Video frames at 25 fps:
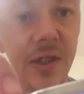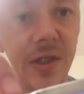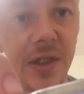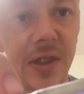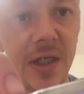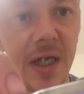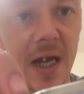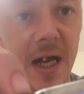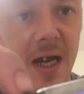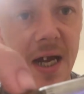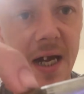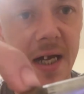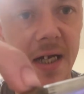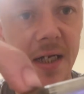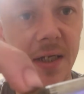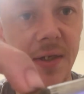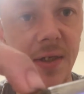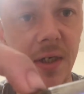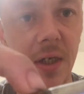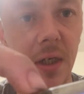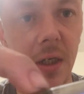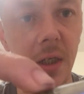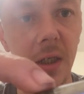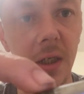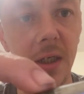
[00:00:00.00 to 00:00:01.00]
had
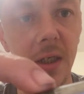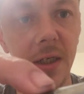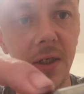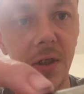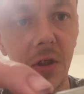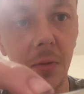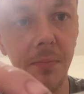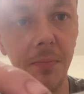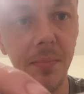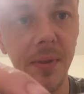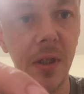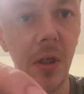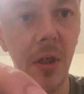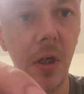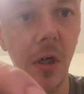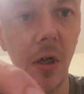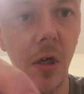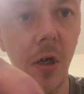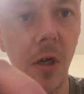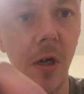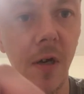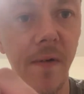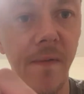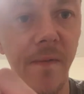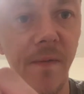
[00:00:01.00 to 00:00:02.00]
a little bit
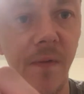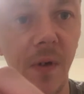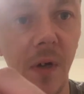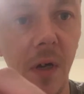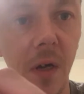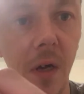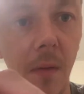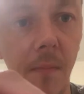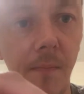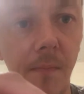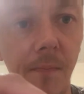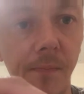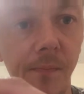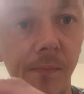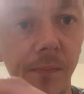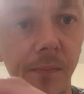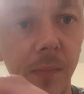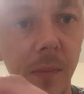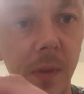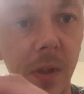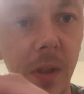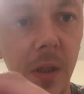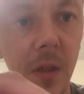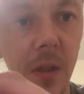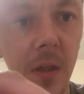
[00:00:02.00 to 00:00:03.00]
of a
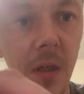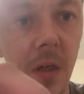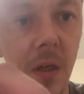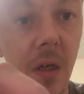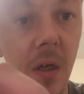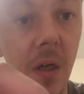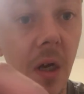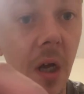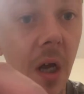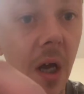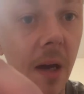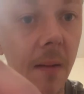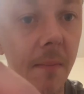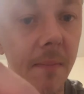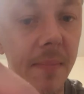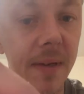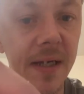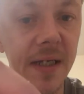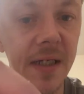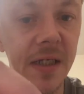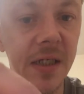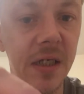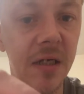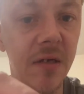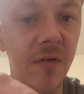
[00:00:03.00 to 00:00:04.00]

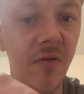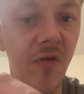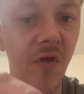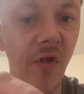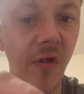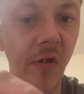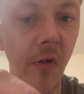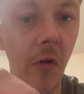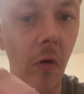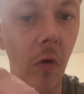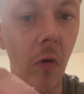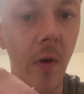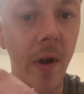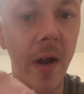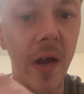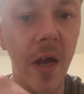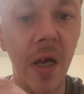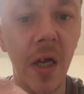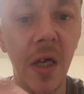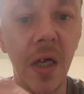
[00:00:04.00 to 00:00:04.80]
beating through it.